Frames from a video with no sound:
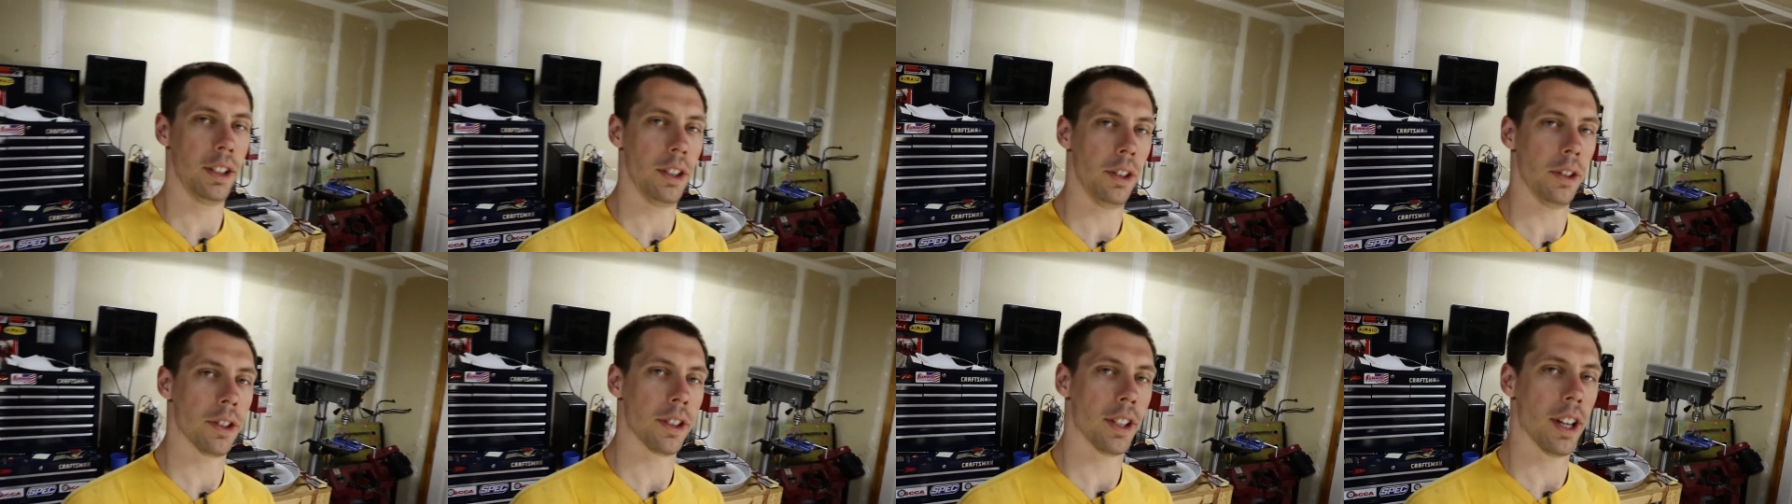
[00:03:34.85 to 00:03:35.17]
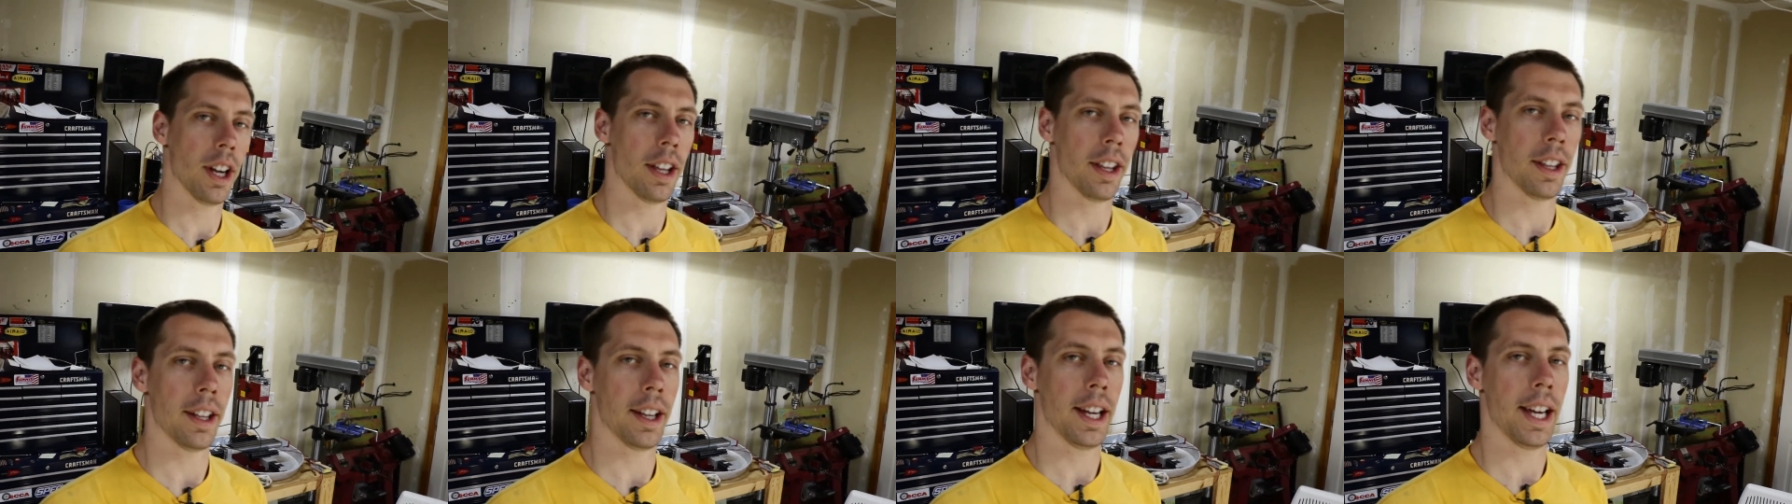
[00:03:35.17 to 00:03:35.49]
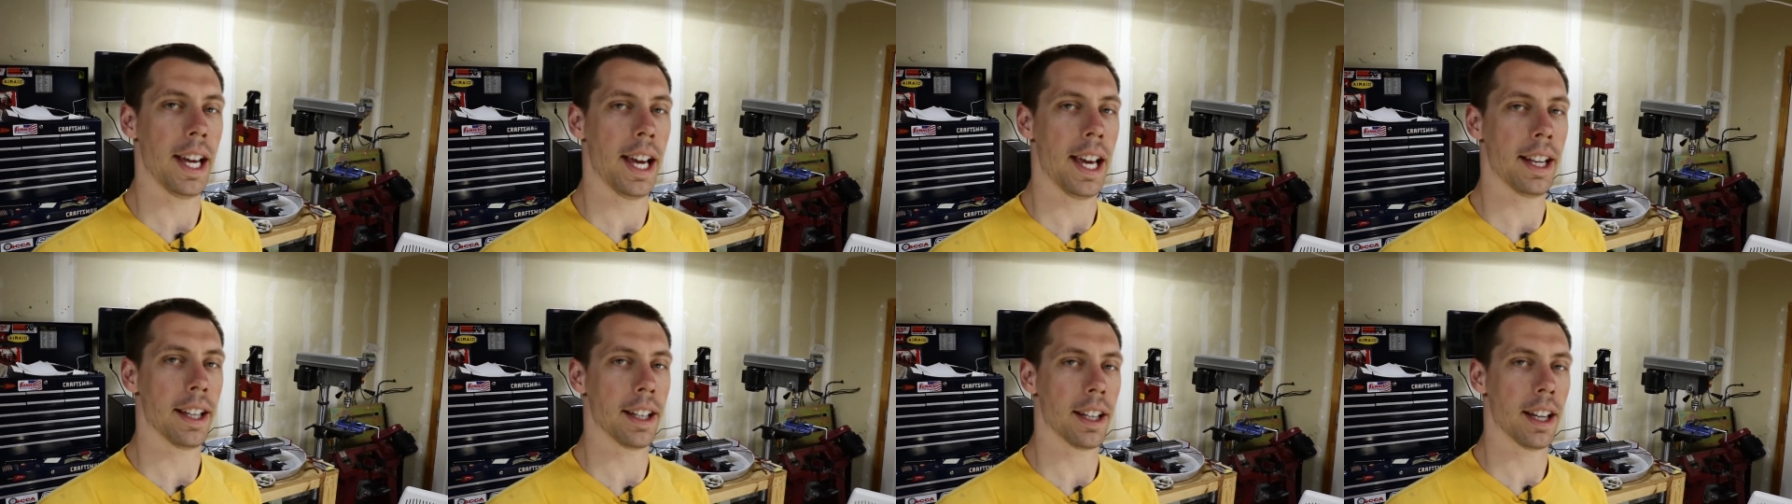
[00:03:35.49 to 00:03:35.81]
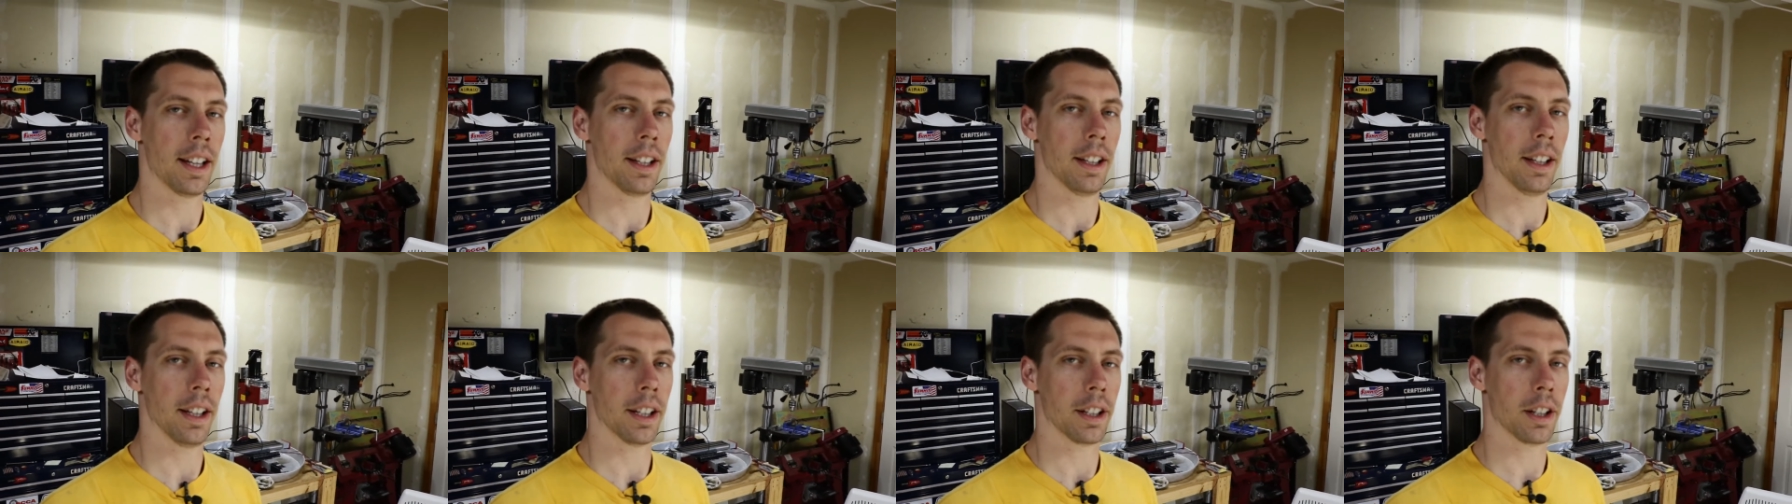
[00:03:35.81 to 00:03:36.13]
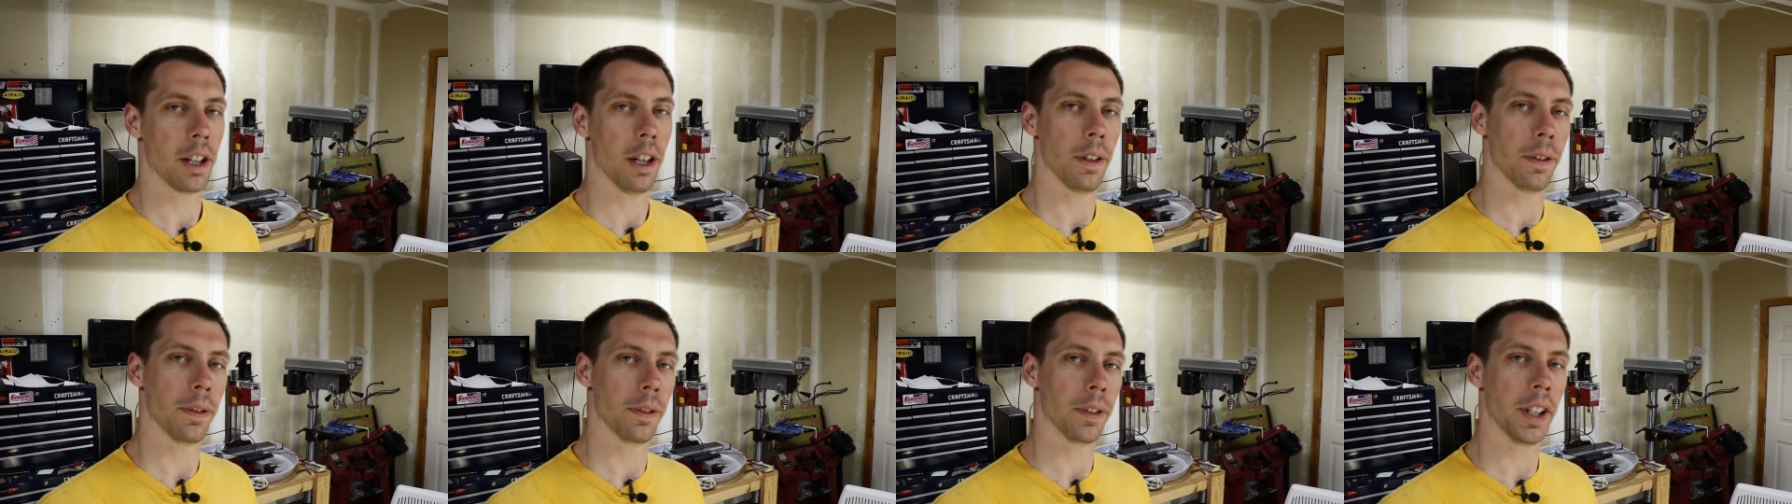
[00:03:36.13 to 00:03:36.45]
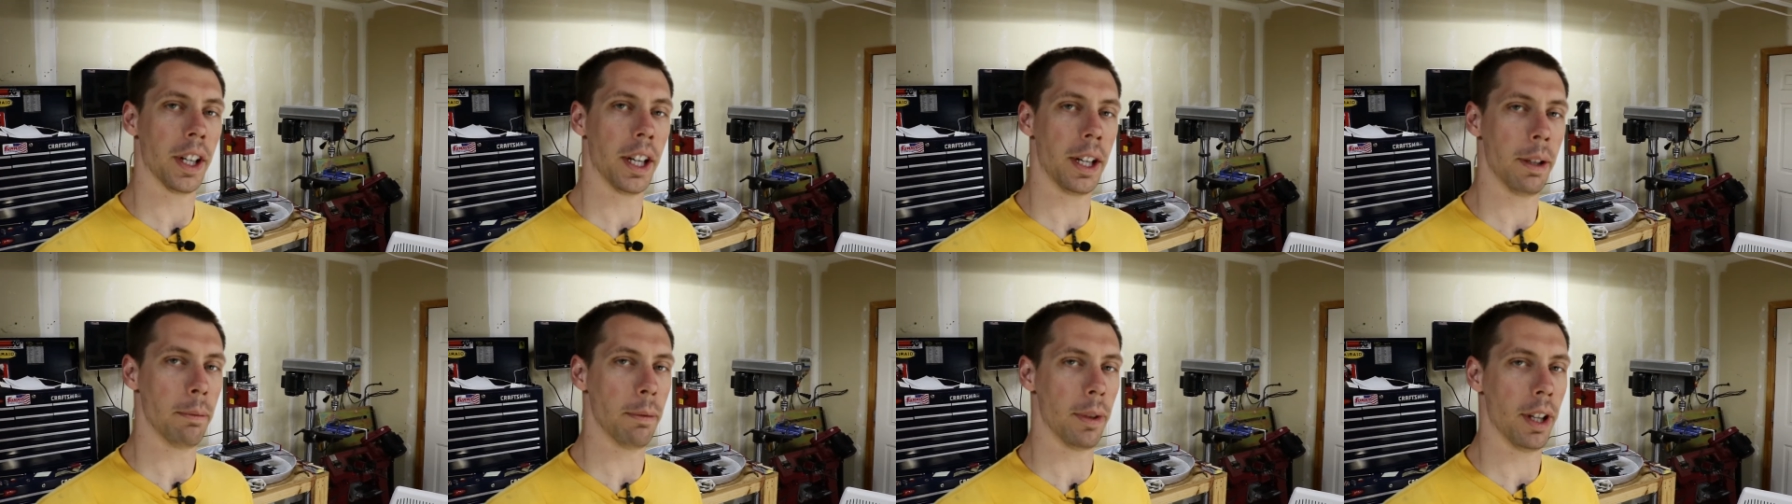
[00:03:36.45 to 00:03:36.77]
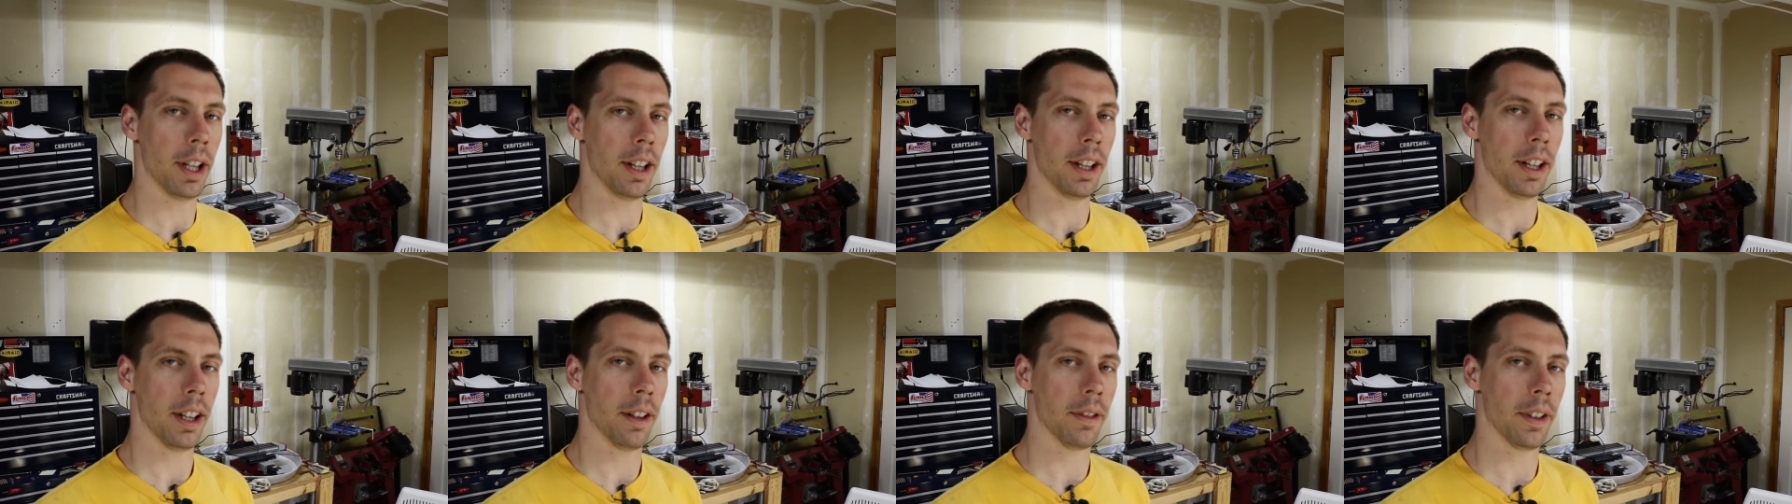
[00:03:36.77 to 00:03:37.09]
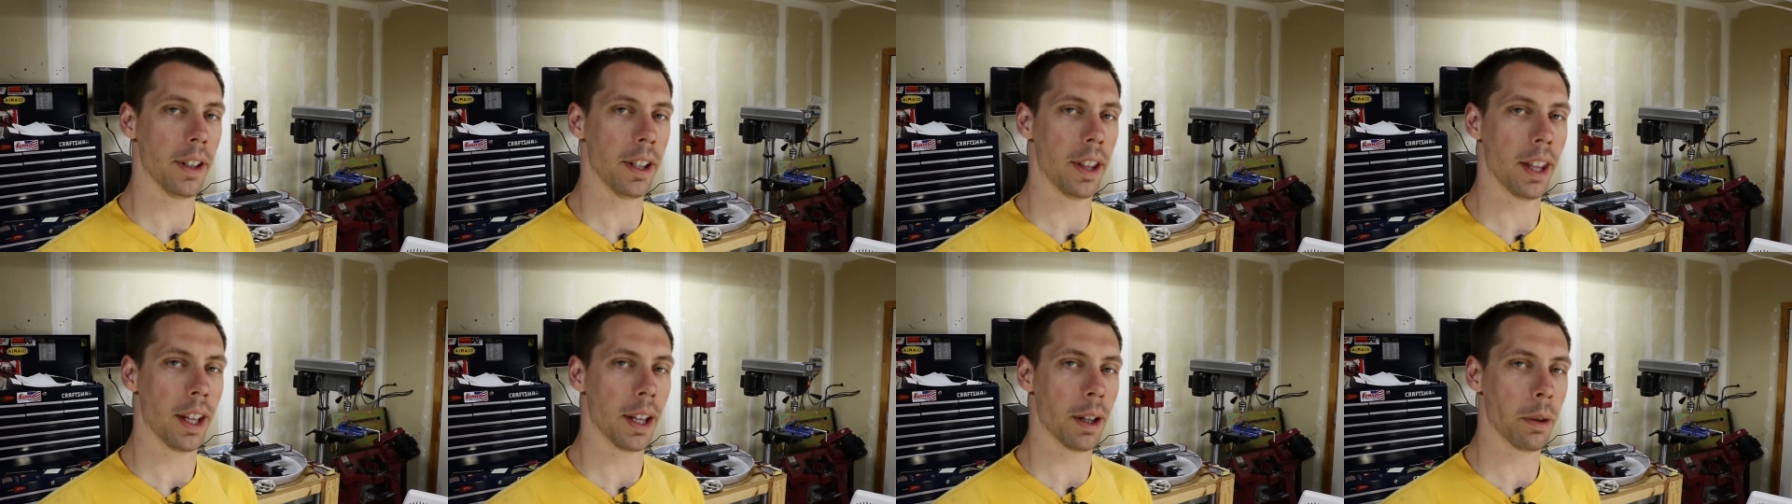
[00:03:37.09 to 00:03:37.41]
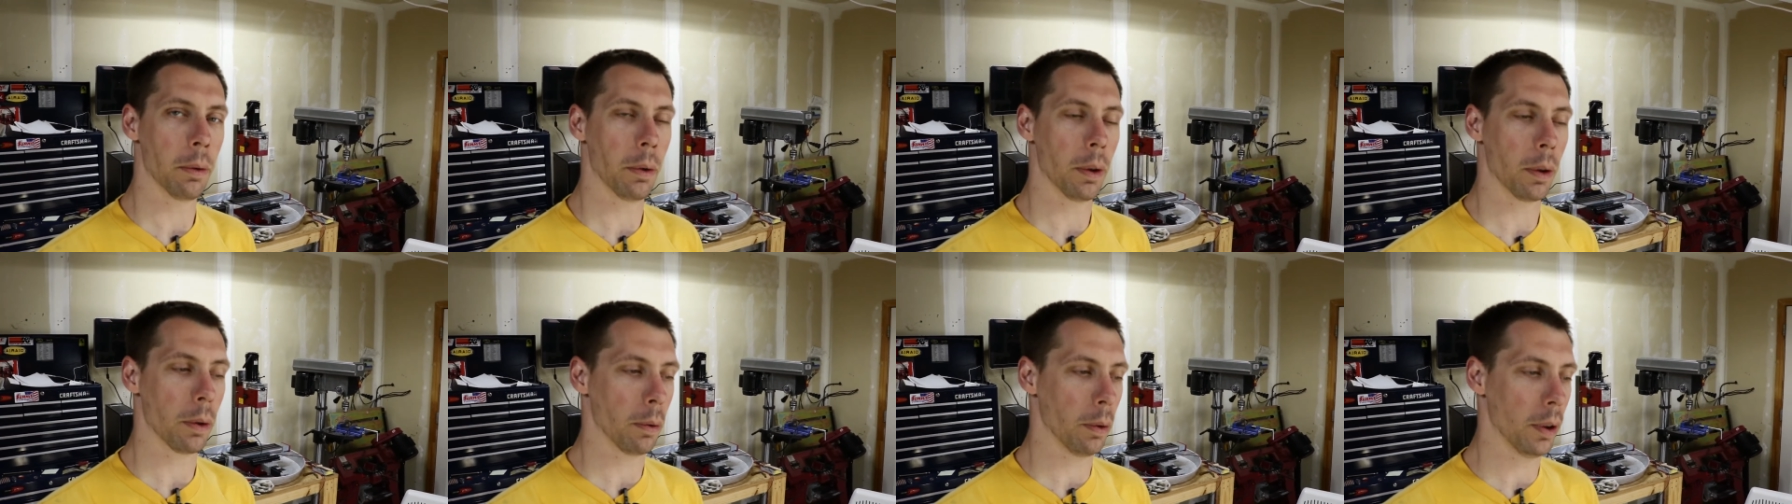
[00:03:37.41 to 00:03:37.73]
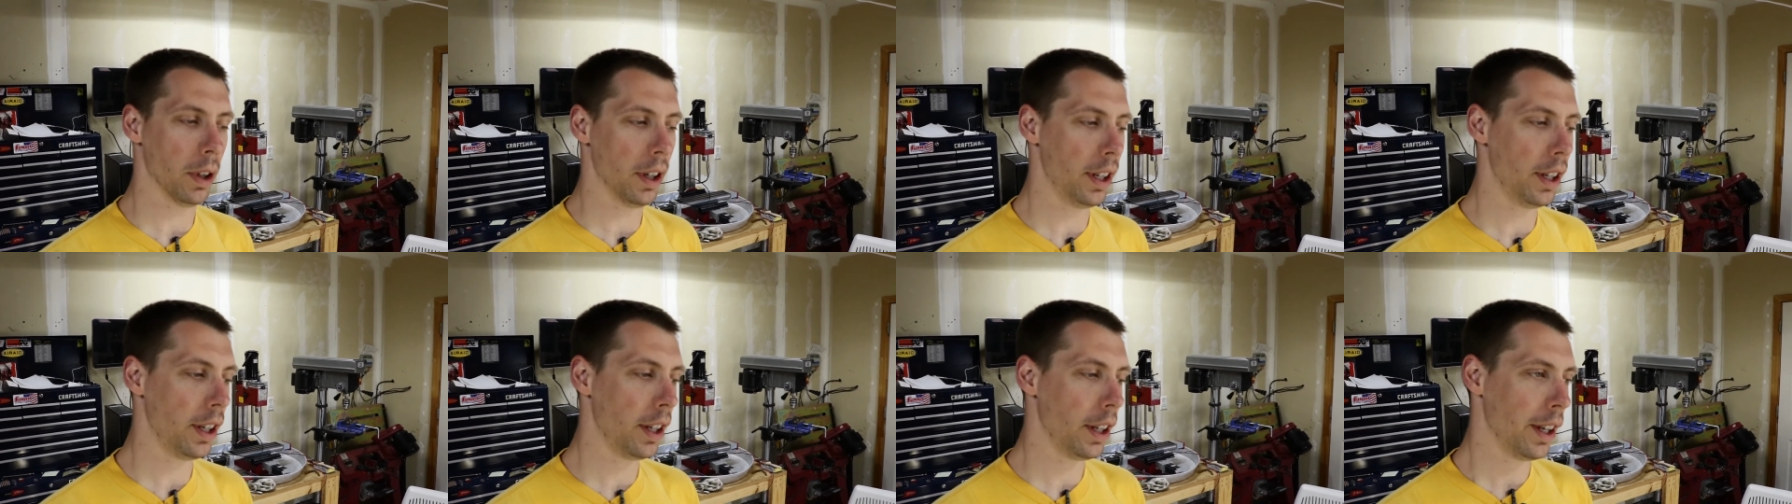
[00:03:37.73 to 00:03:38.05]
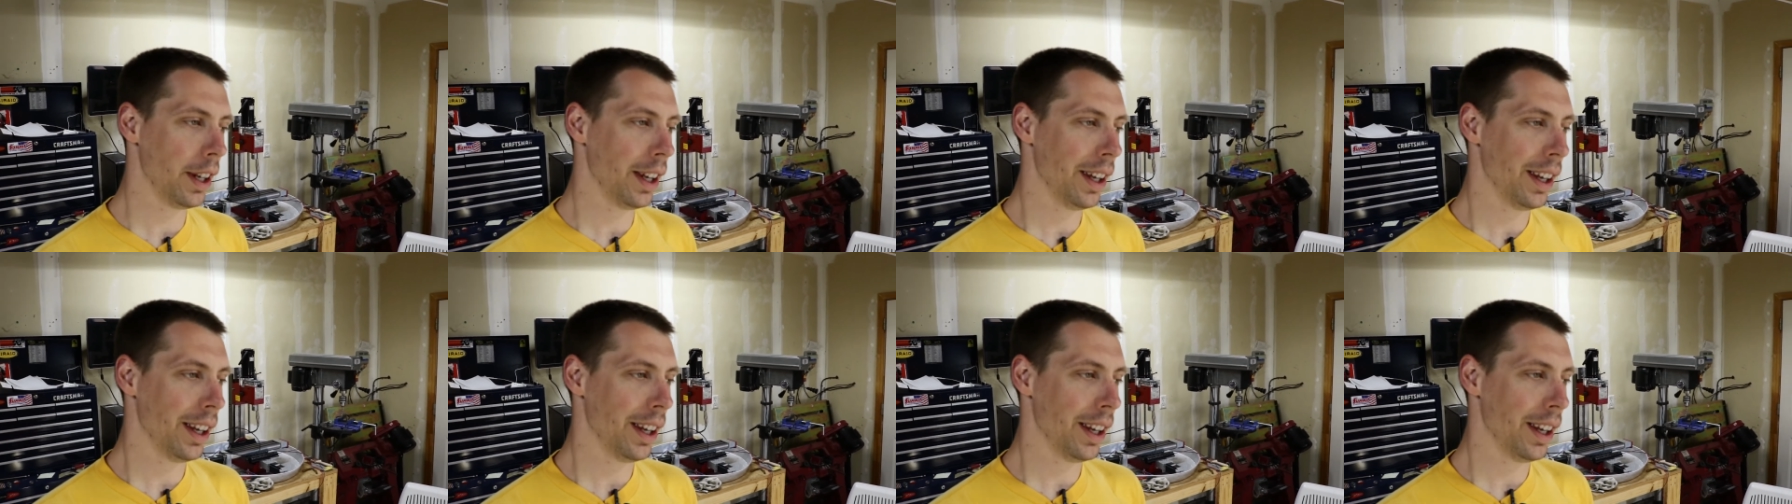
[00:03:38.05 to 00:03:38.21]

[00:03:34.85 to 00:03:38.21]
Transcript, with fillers: you saw that I had it kind of like all framed in and everything with wood.